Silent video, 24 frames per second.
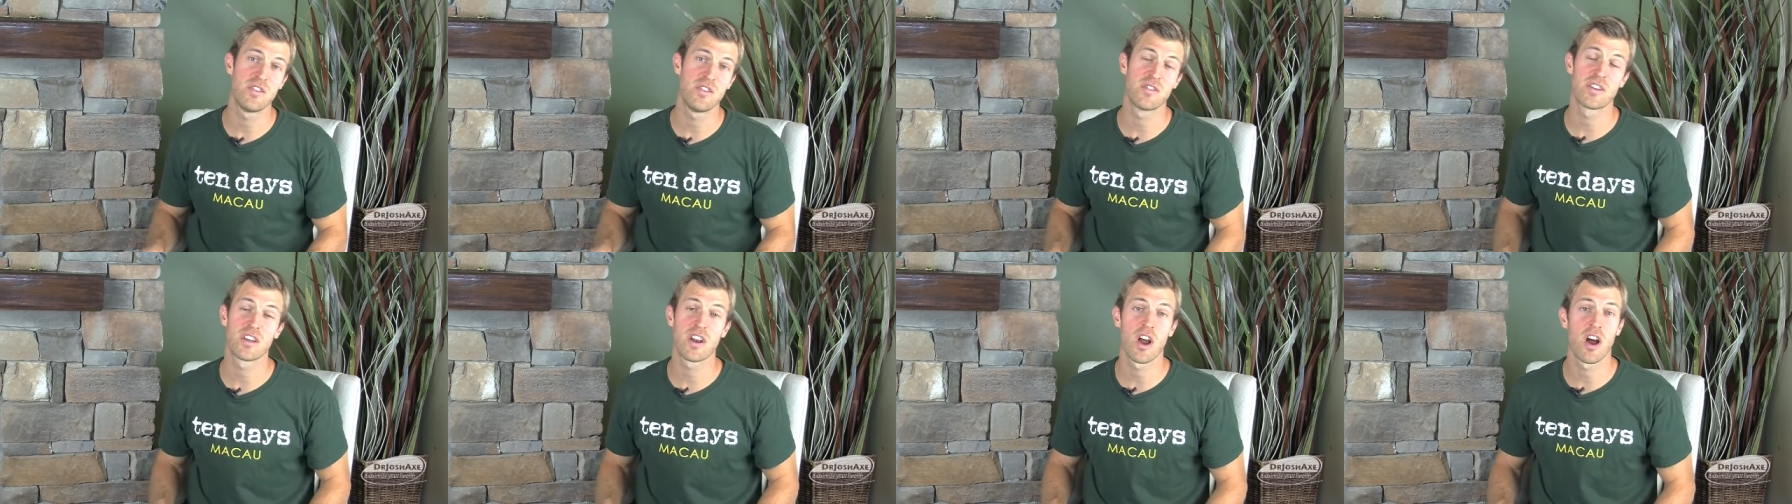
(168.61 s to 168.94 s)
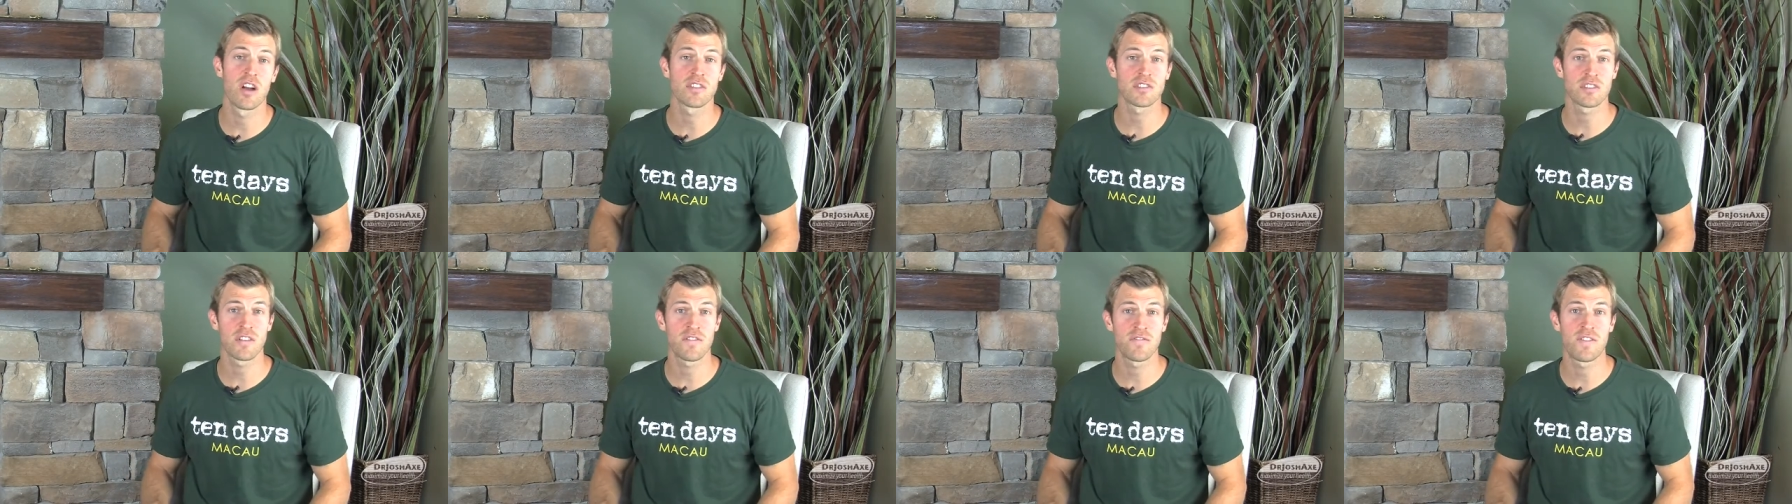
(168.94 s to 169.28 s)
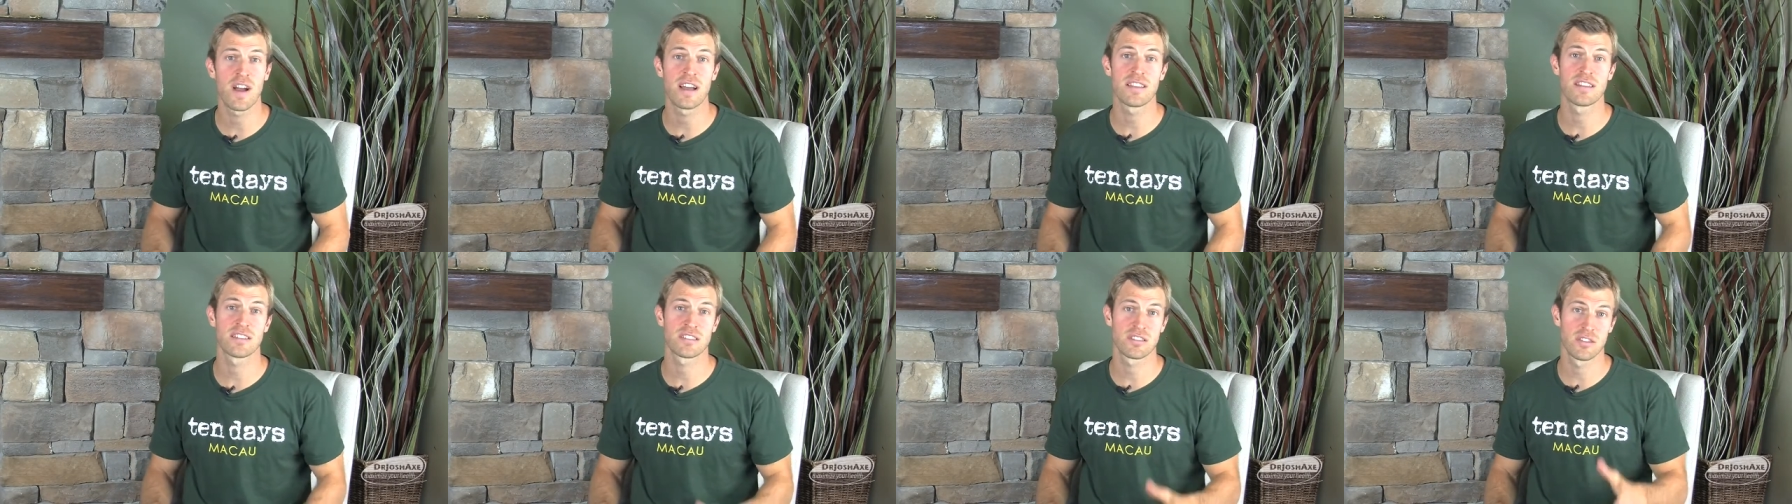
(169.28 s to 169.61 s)
You can also
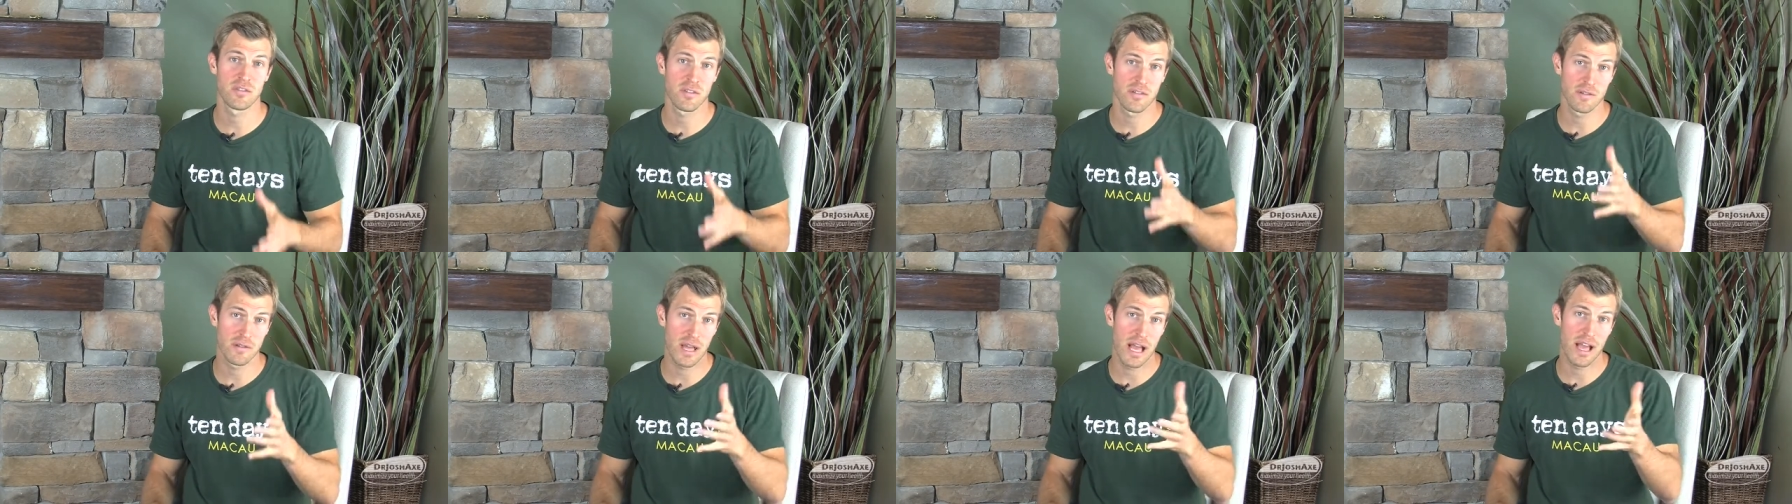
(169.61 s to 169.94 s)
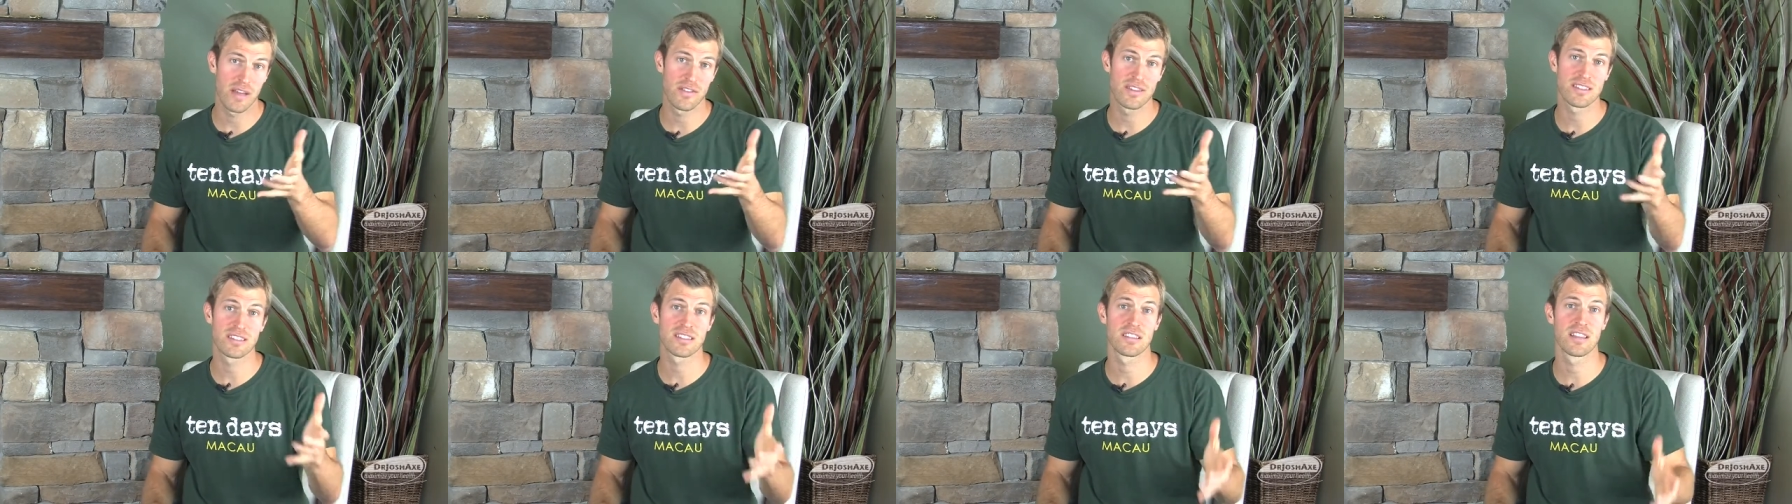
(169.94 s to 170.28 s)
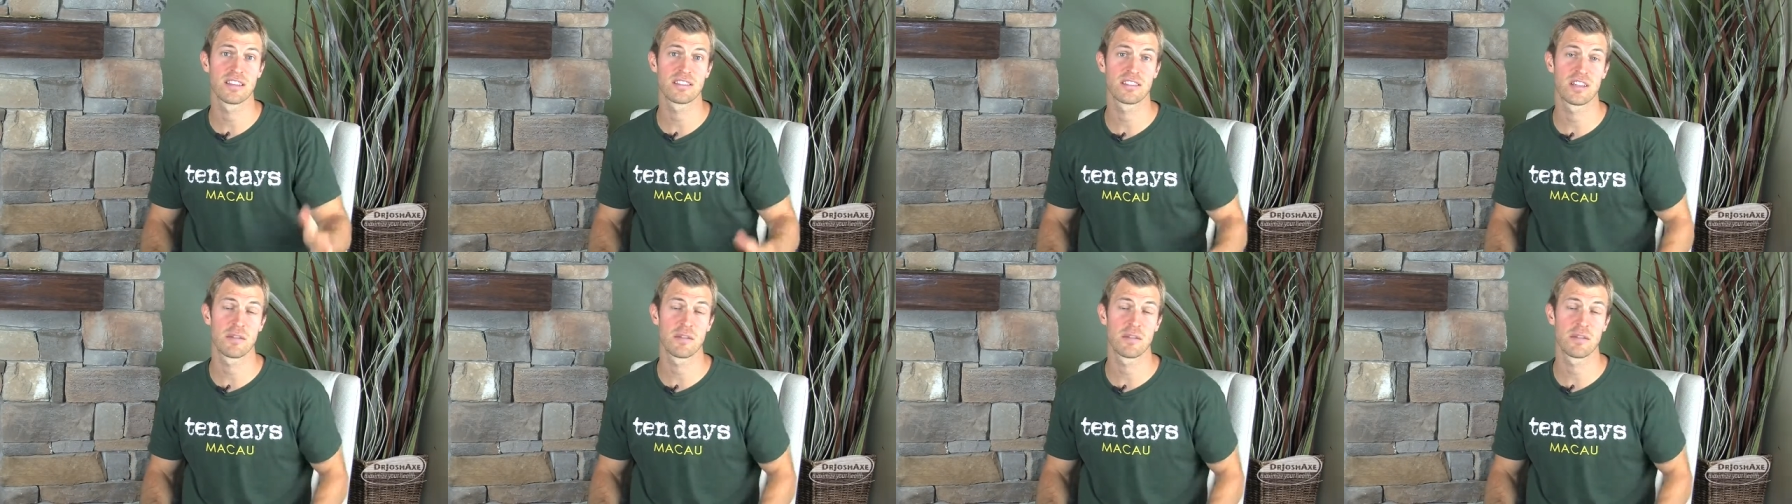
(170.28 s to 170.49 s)
find this, uh, this list